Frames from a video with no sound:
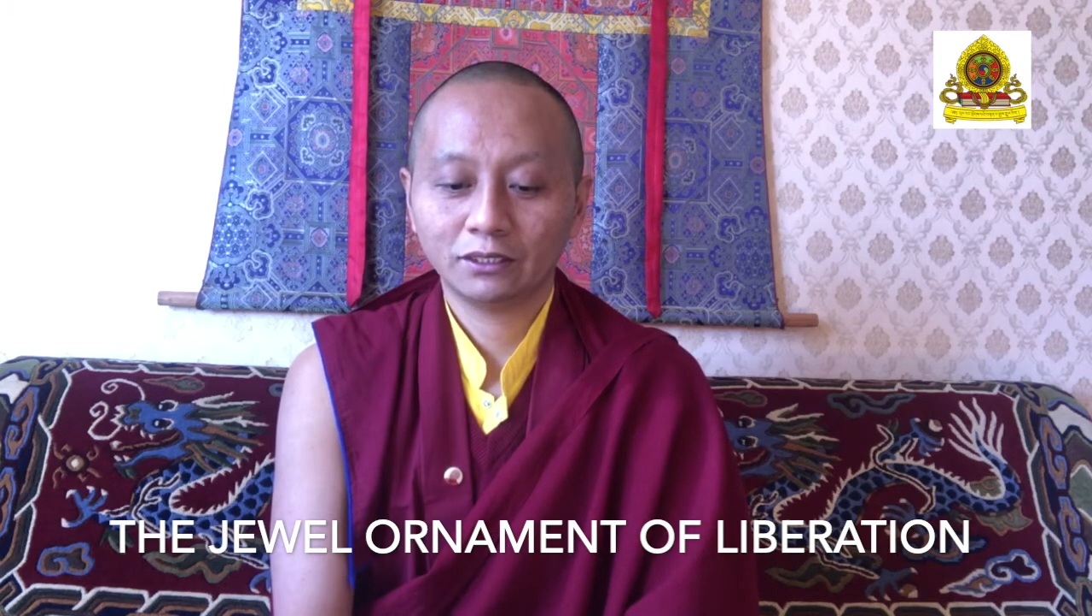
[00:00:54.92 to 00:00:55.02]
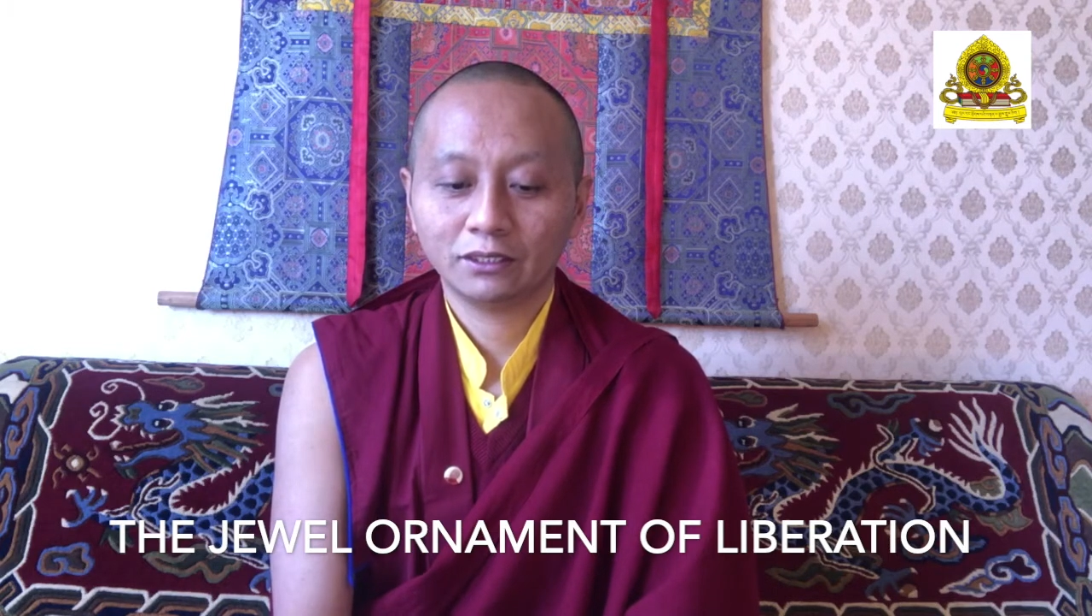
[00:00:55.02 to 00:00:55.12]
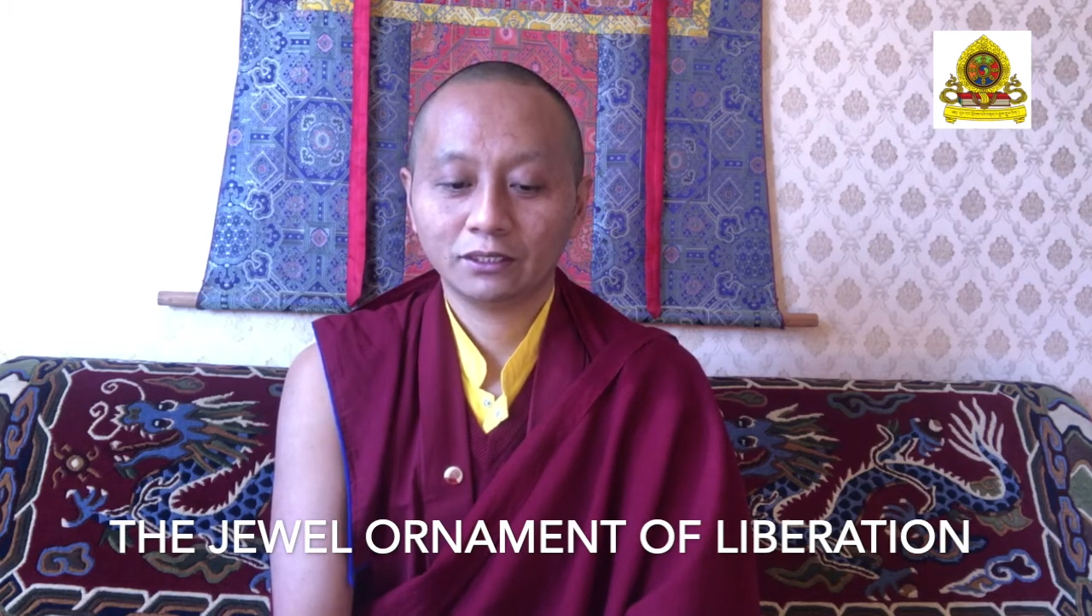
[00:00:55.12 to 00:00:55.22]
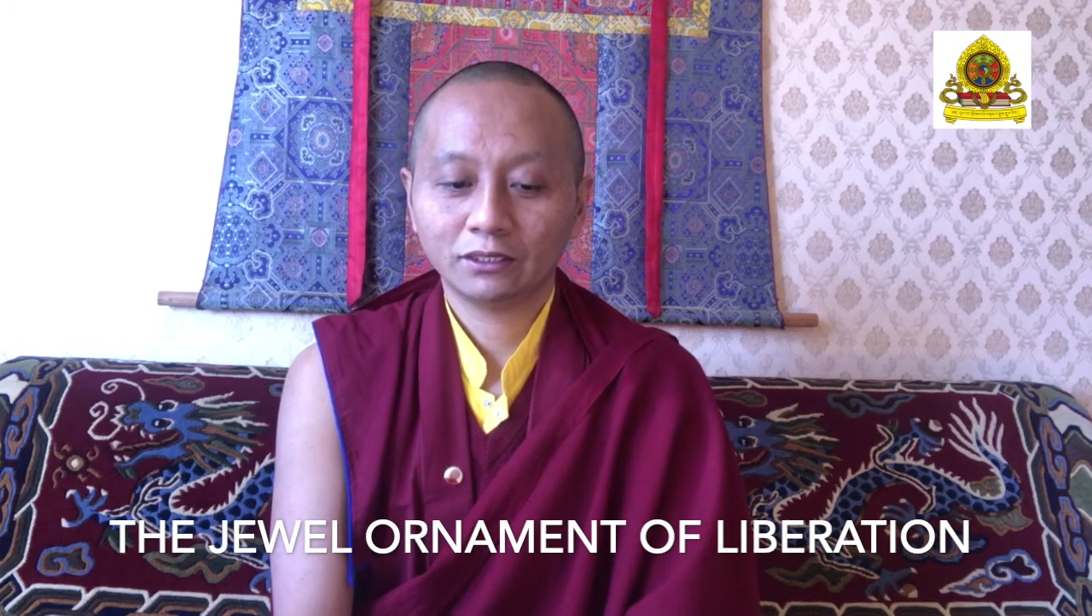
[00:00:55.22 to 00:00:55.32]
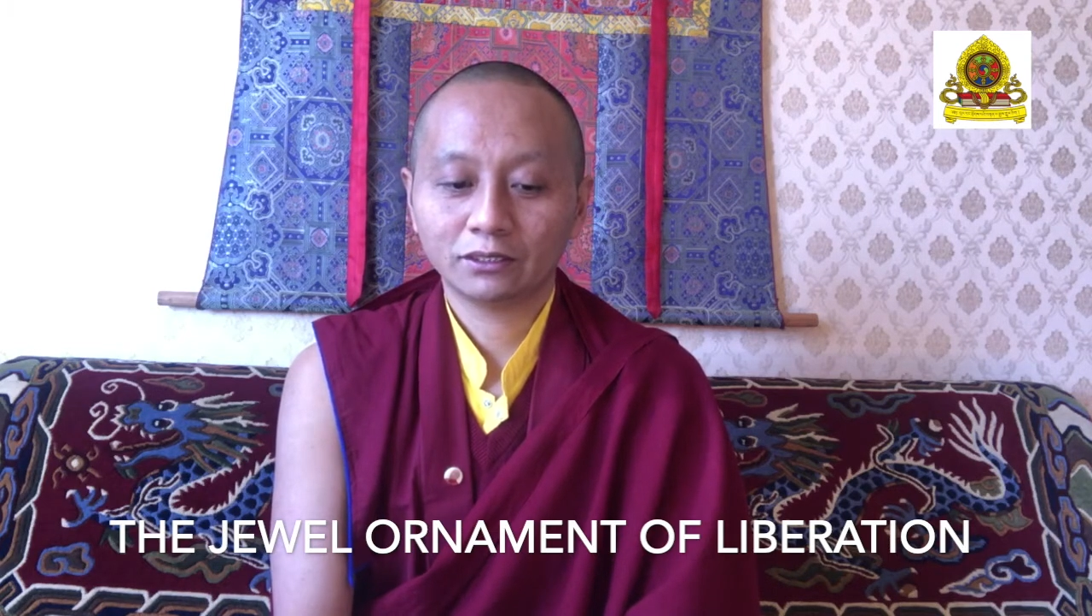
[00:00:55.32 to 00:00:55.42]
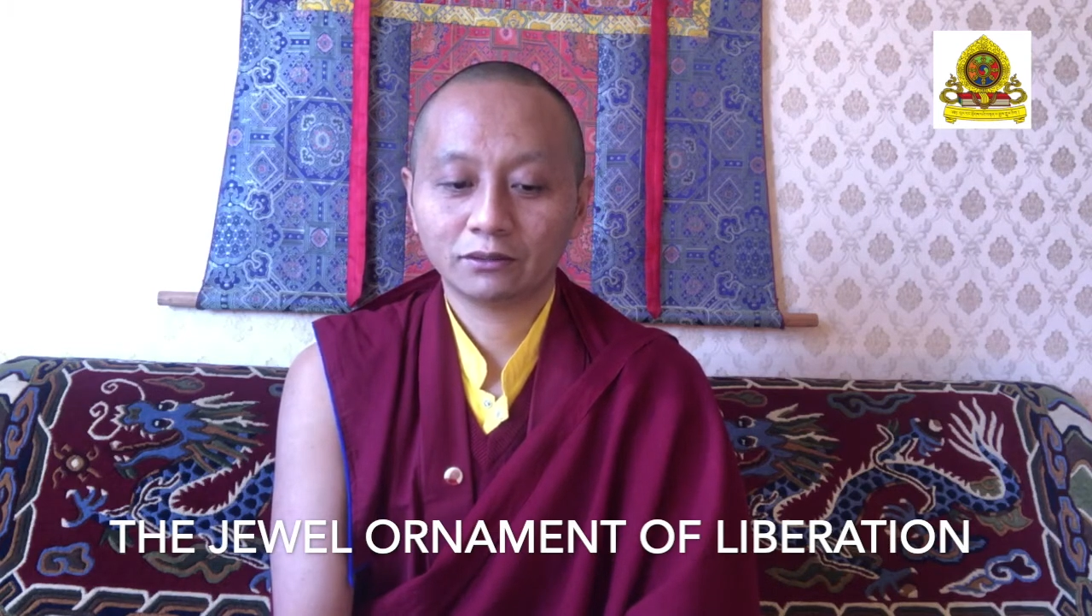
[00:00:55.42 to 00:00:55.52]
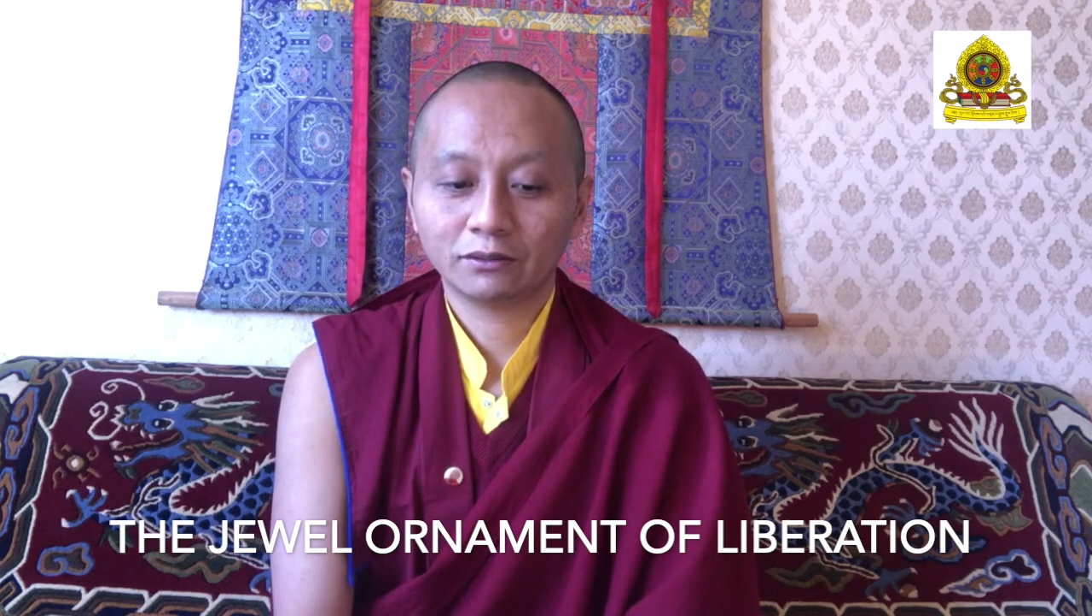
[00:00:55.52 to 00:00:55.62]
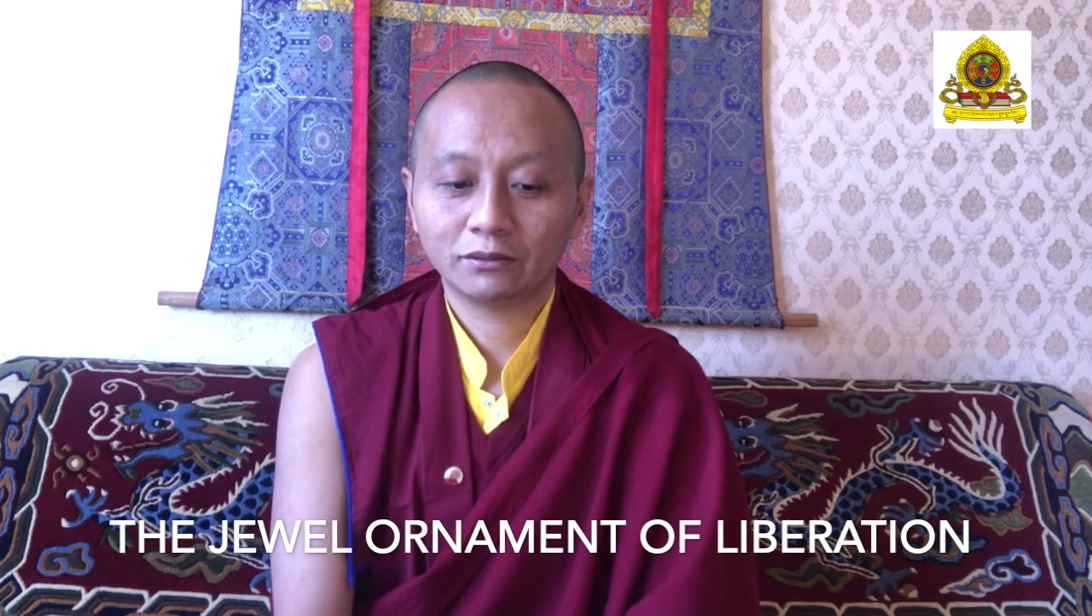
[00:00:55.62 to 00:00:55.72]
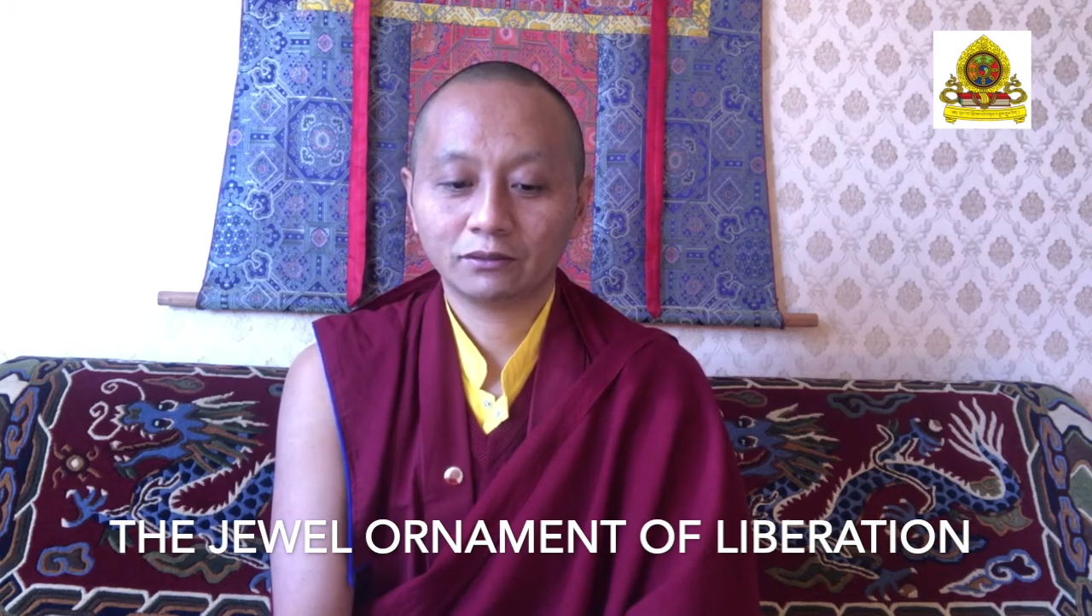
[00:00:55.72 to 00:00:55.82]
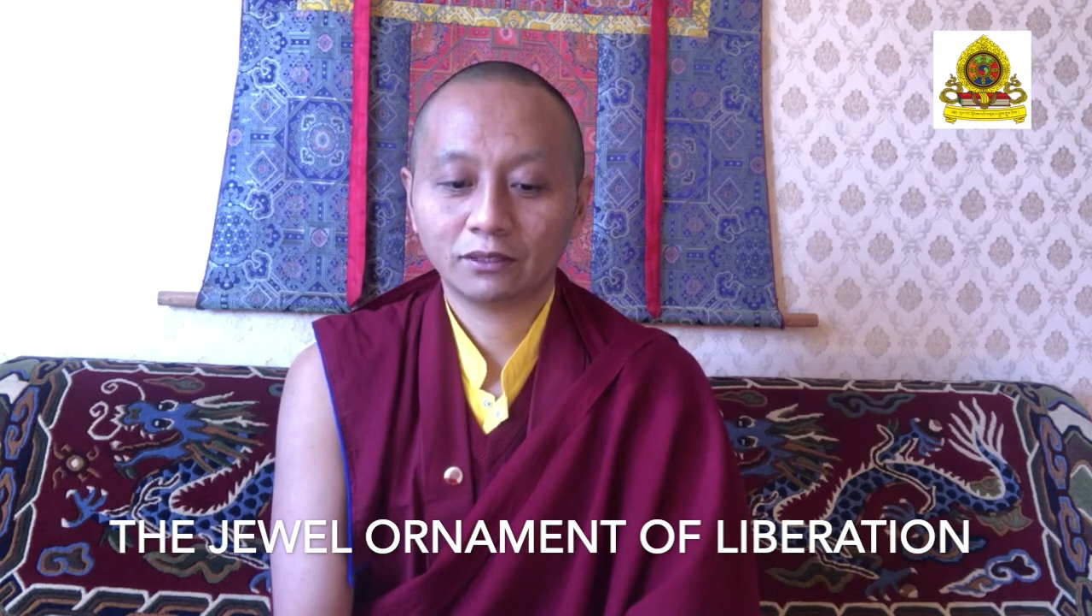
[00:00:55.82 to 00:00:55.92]
is
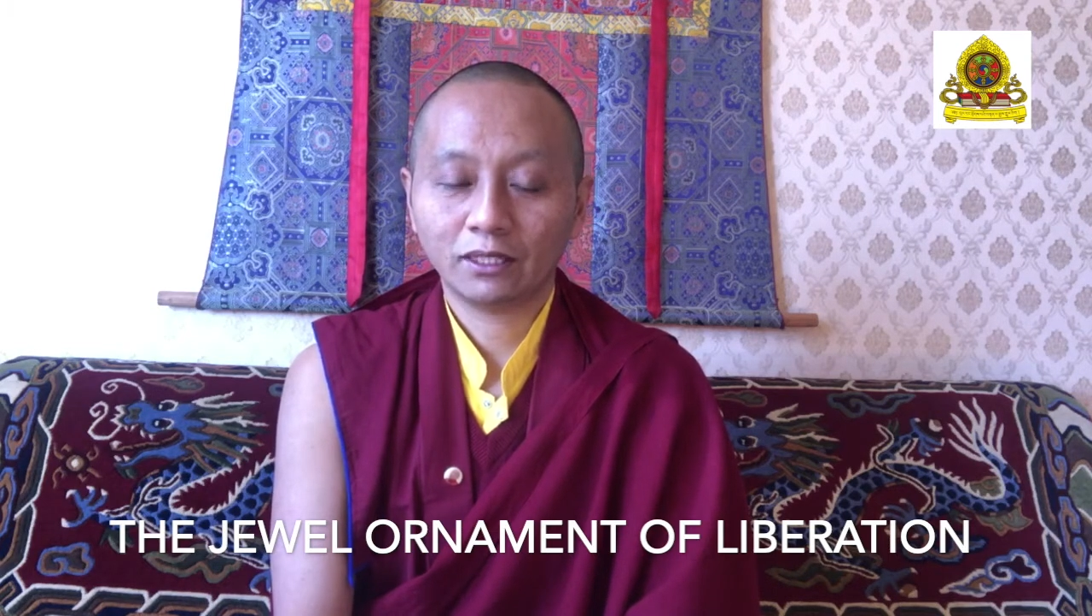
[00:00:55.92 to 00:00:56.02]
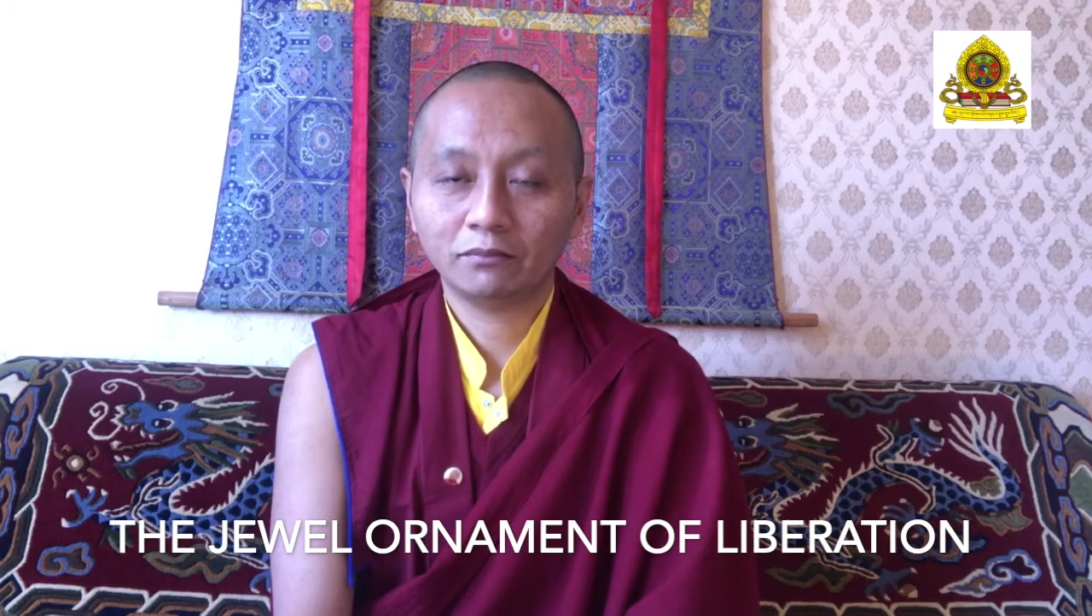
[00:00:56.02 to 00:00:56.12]
then